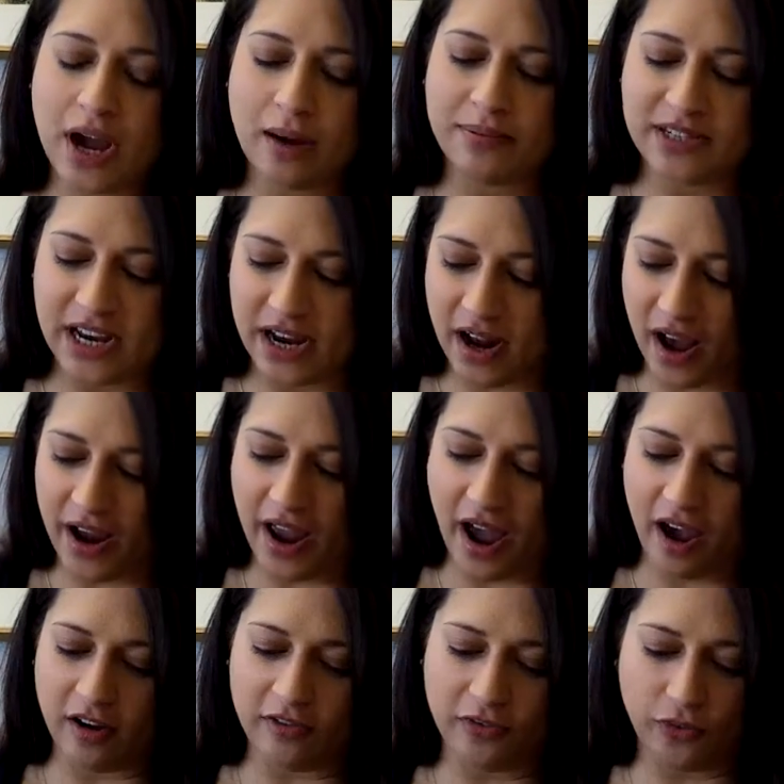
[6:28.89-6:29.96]
update I
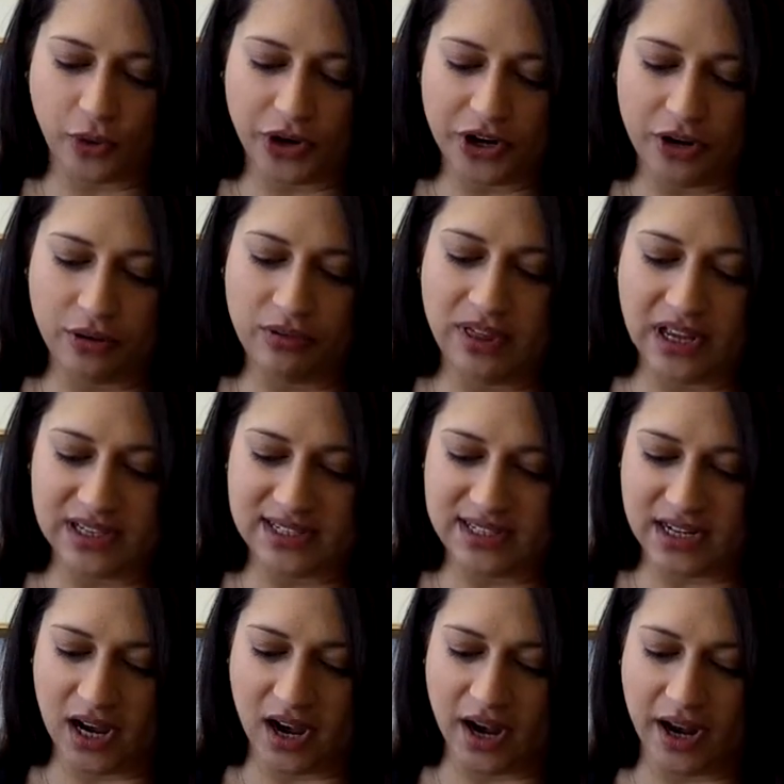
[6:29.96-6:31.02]
have for you this
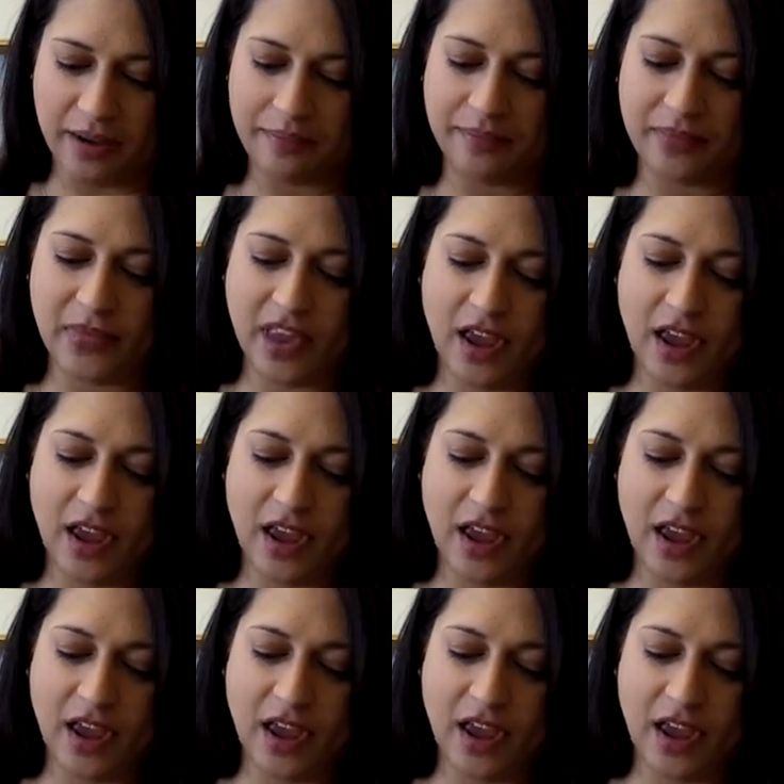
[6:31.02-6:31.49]
time.